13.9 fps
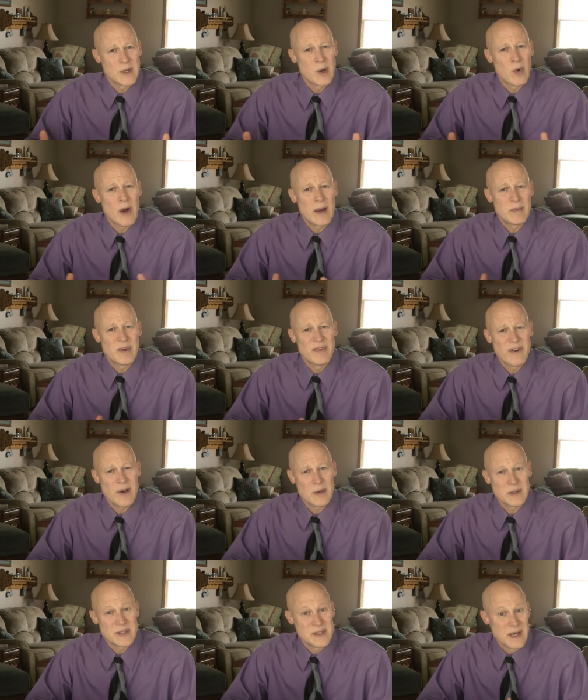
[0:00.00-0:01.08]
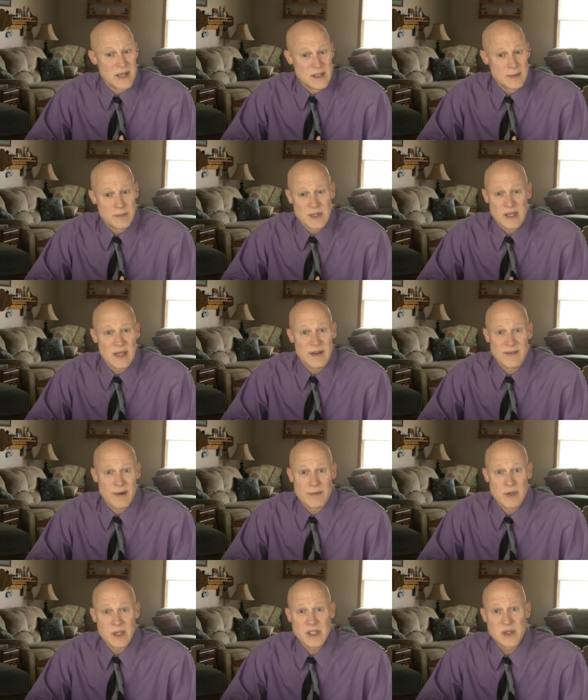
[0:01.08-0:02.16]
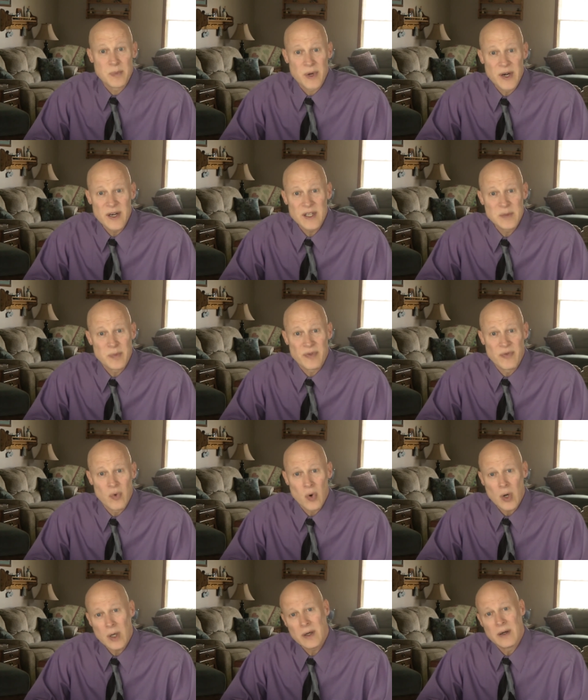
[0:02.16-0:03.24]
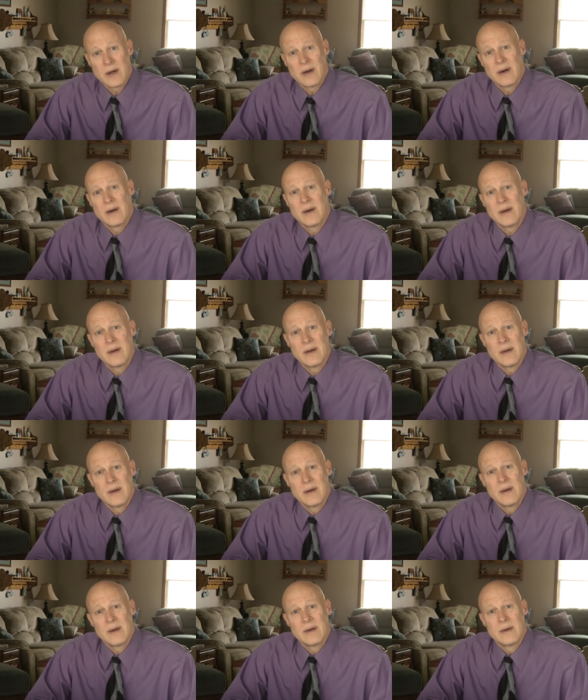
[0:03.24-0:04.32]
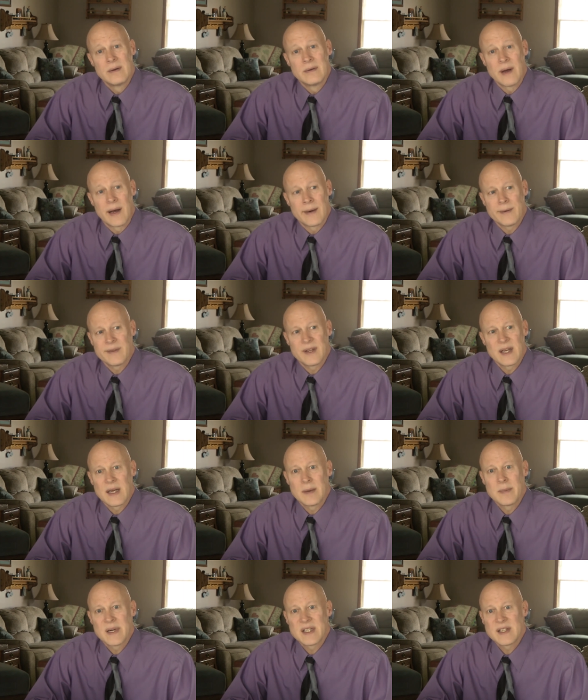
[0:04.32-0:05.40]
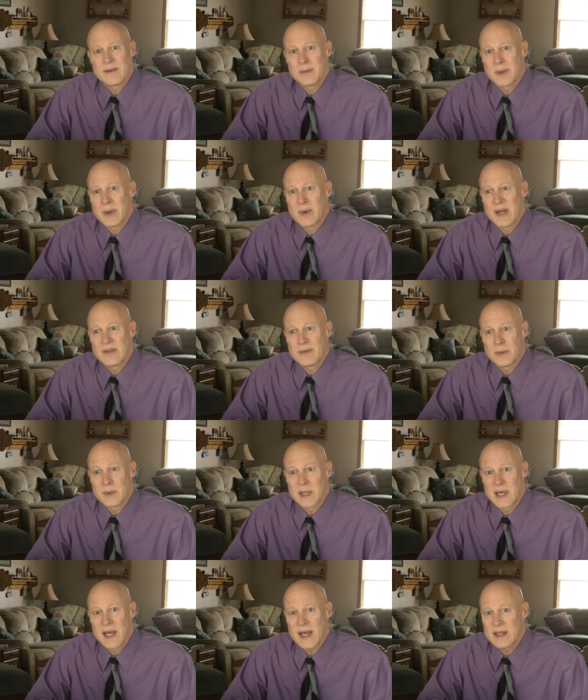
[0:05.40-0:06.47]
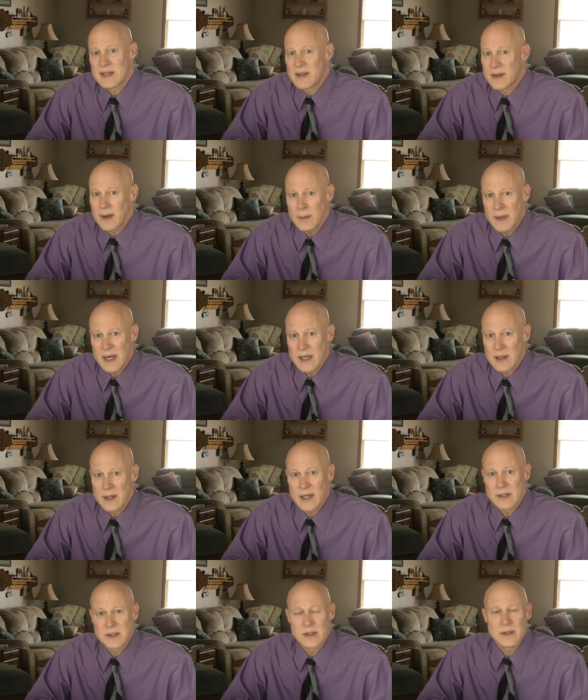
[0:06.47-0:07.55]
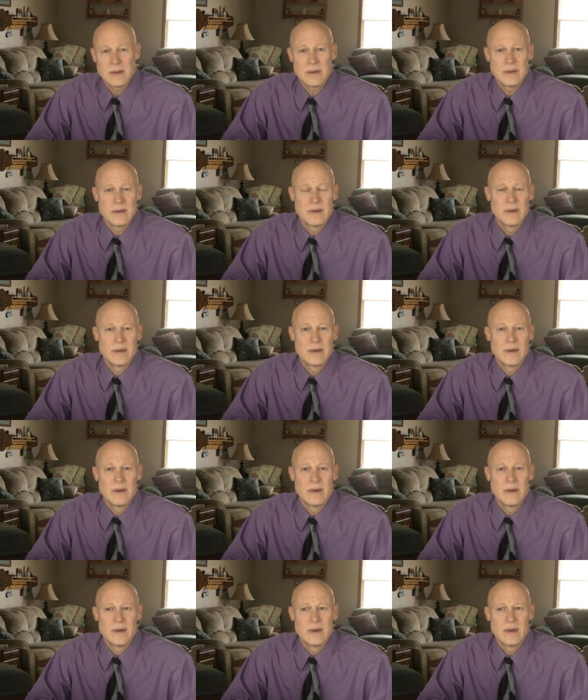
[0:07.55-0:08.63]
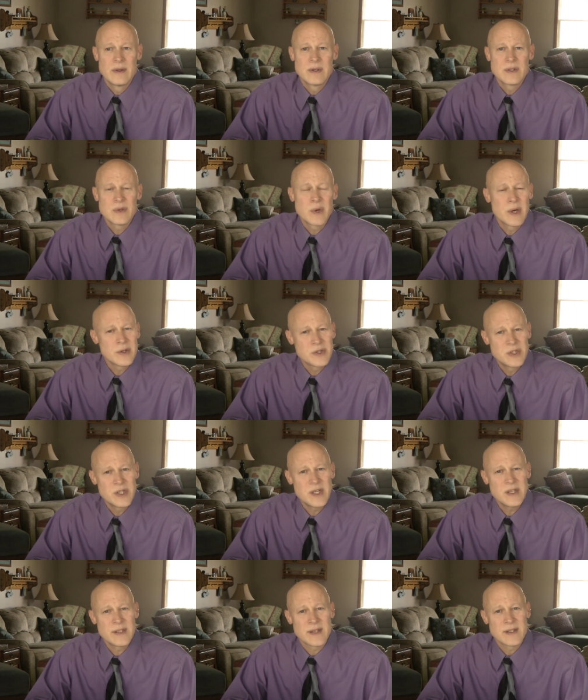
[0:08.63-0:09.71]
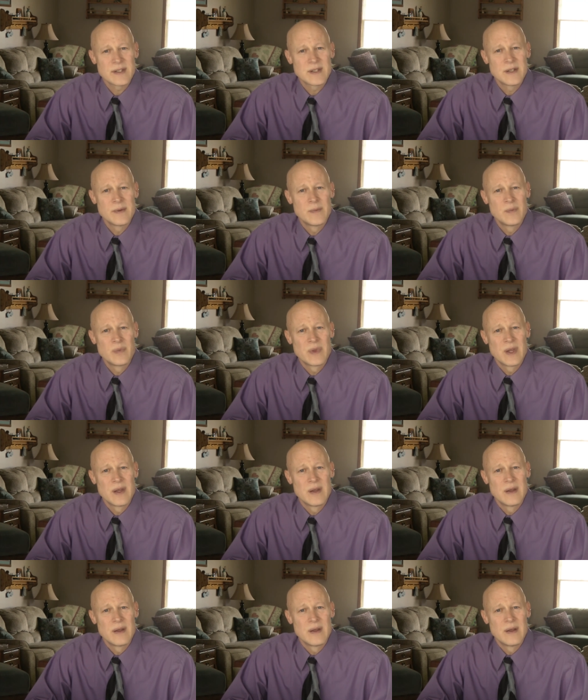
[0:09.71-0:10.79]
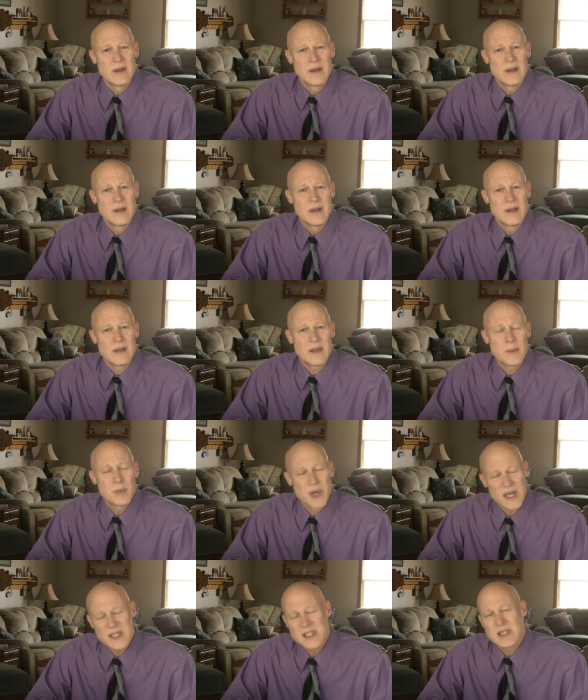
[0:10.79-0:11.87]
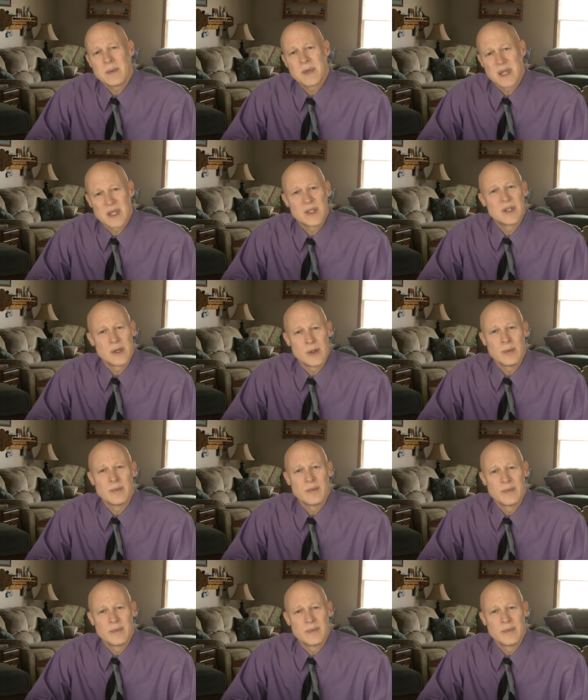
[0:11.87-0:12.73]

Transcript: quite befuddled. It's not something they've ever experienced before. I don't think anybody's ever been raised from the dead to their recollection. So here's Jesus. They placed him in the tomb